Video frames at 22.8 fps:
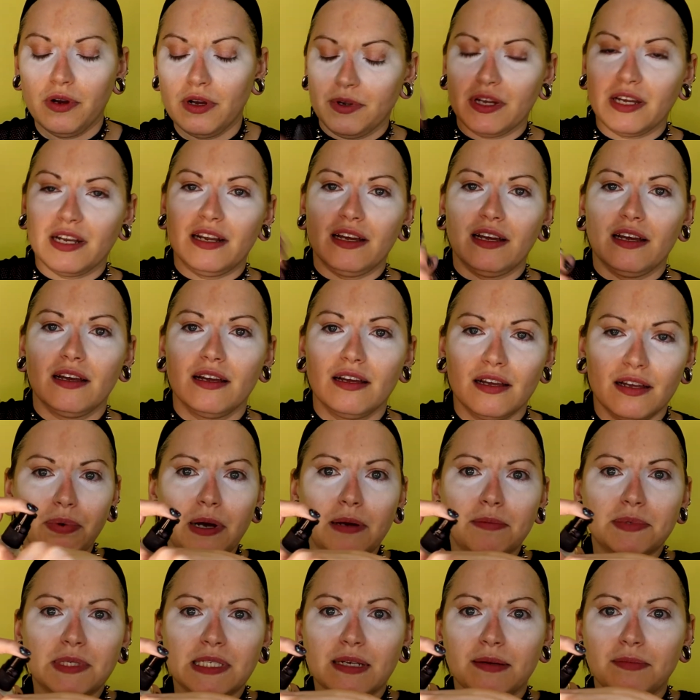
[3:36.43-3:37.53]
We're gonna
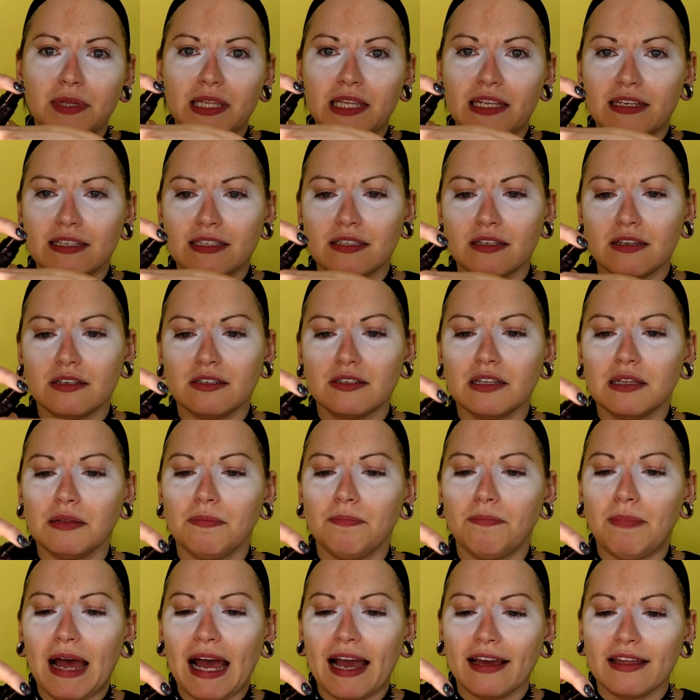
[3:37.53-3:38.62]
pump some of this onto the
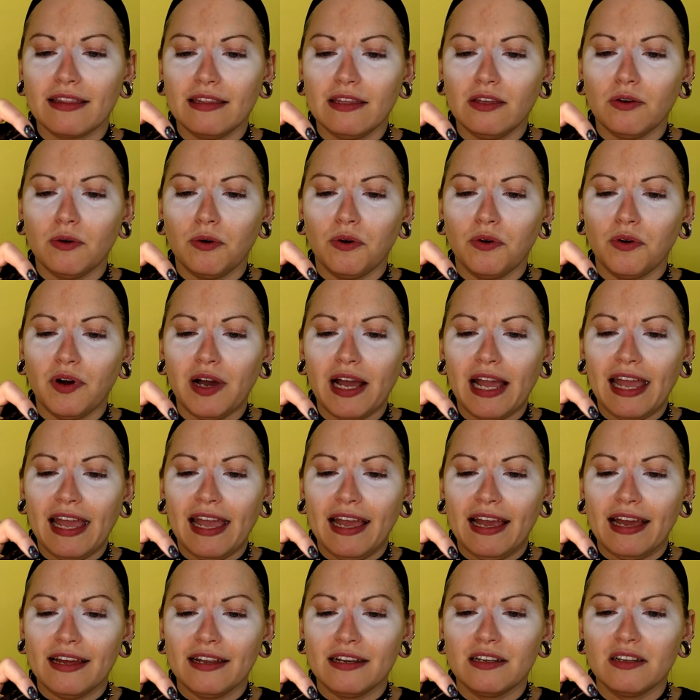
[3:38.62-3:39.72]
back of the old
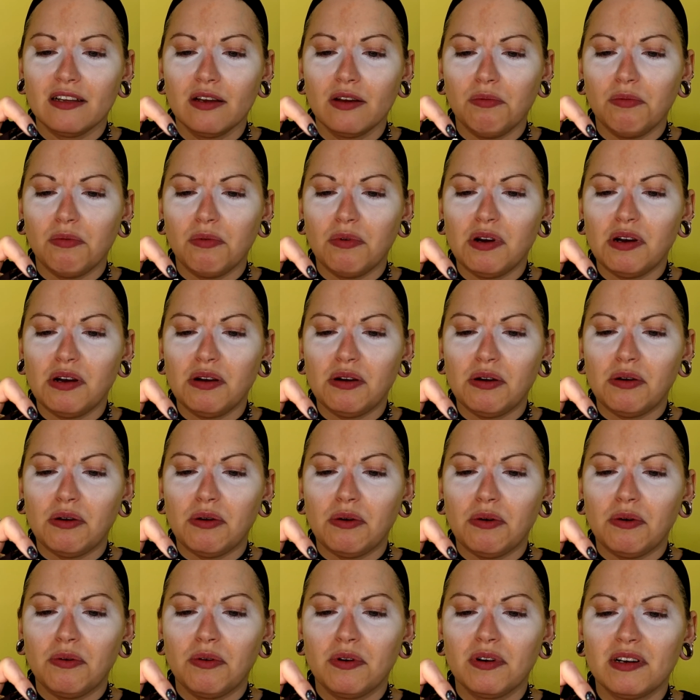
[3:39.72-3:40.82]
hand.
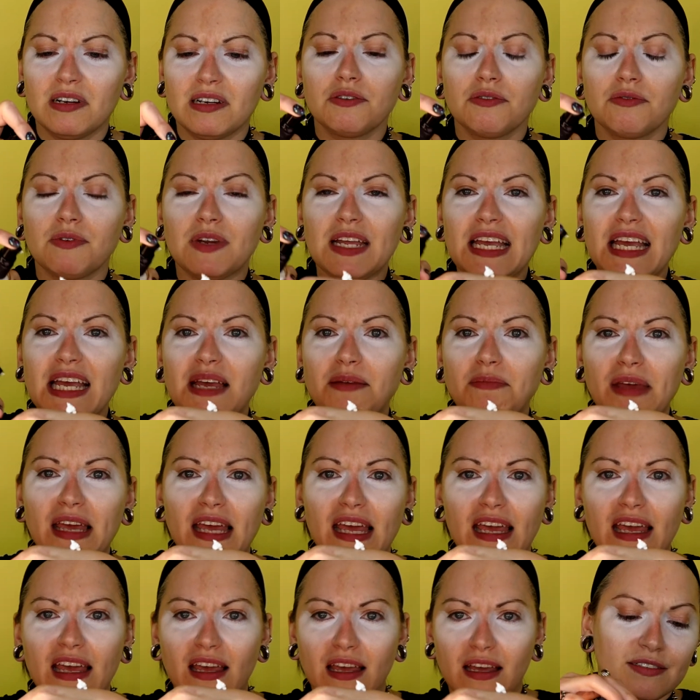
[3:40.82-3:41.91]
Whoa,
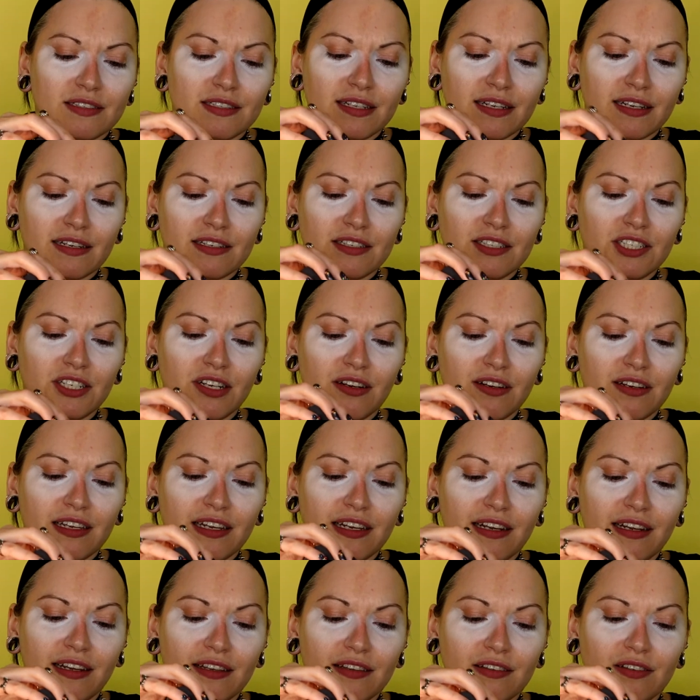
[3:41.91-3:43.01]
creamy. There's like a chunk in
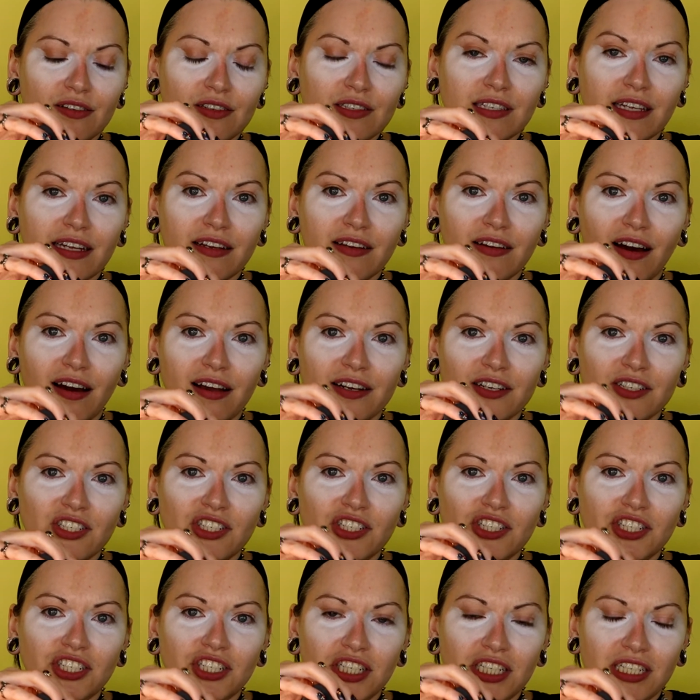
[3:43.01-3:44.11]
it. Looks like
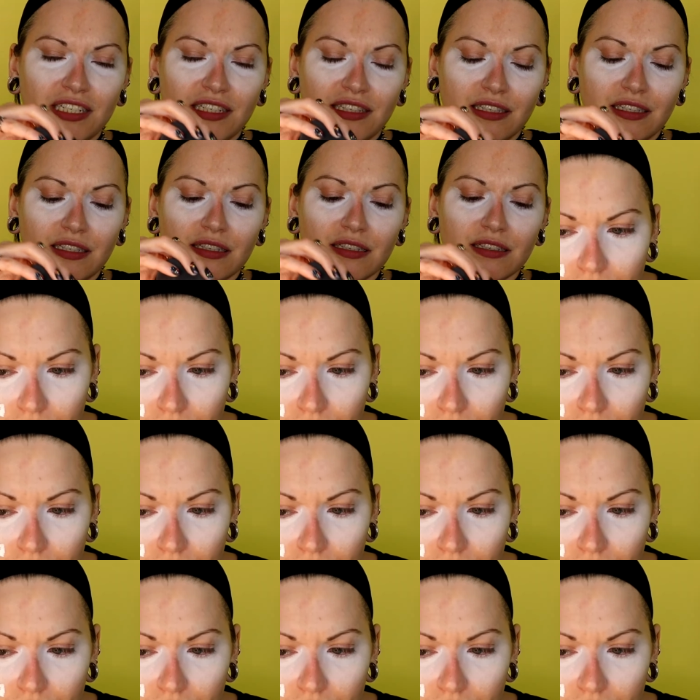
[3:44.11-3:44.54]
cottage cheese.